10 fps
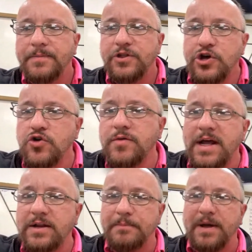You
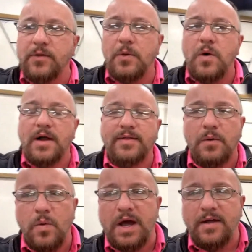need to be the one
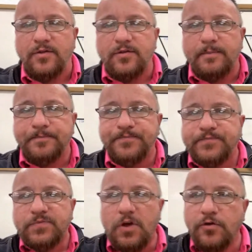that wins.
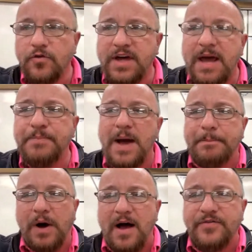So keep
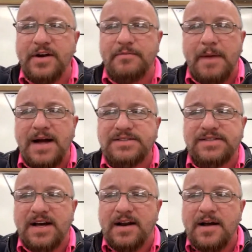that positive
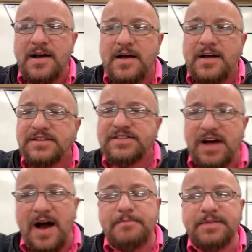mindset.
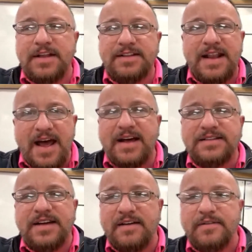Stop the
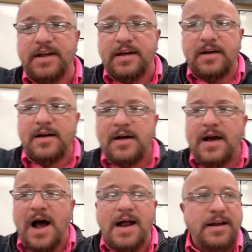negativity.
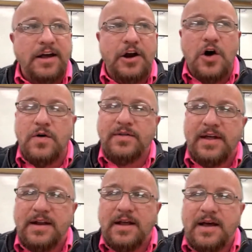you know,
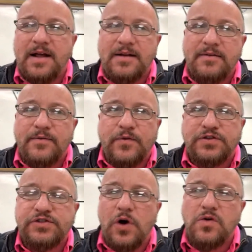the, for
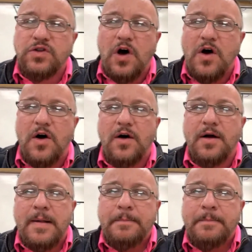so long,